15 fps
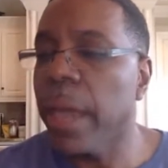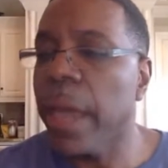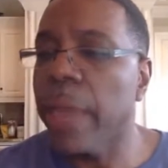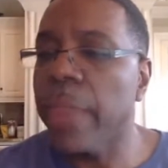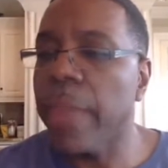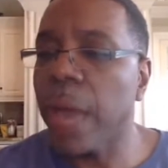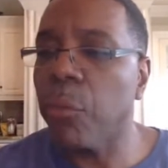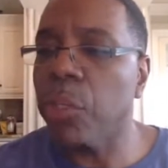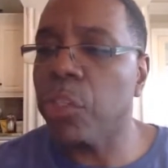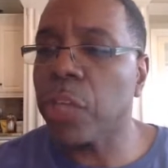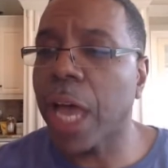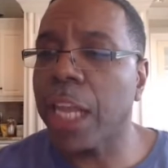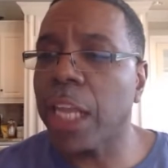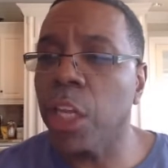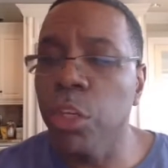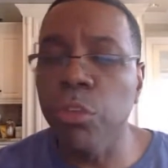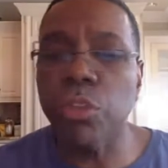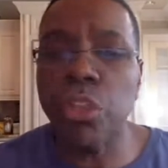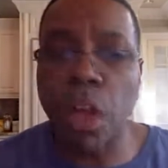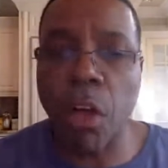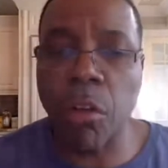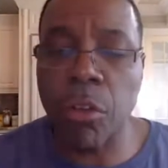and that which I
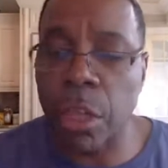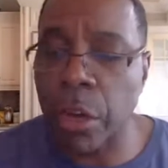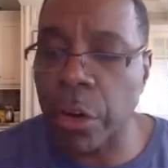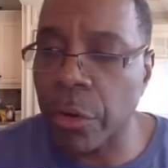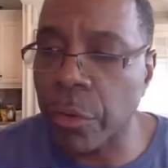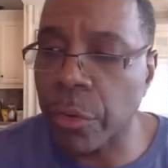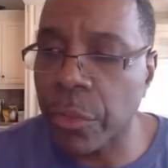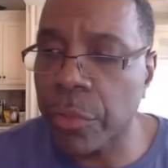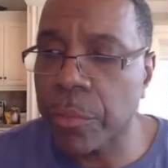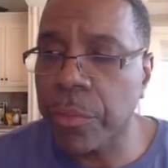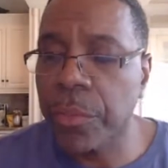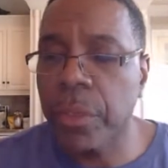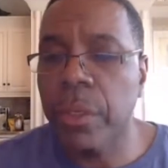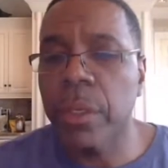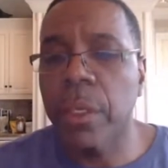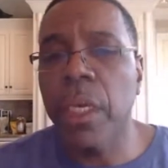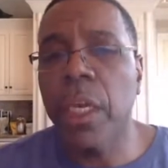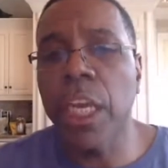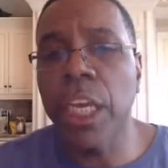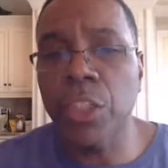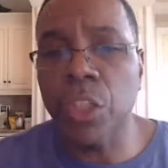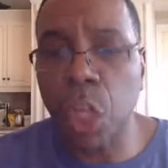loose on the earth
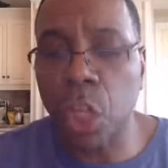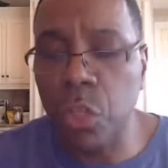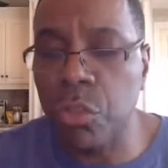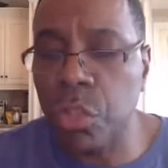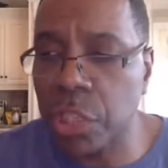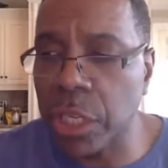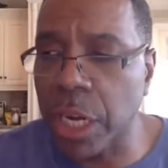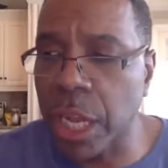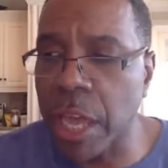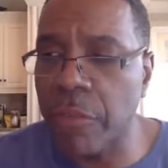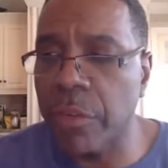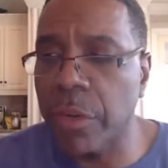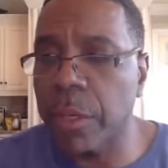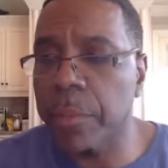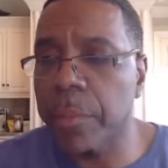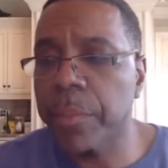is loosed in heaven.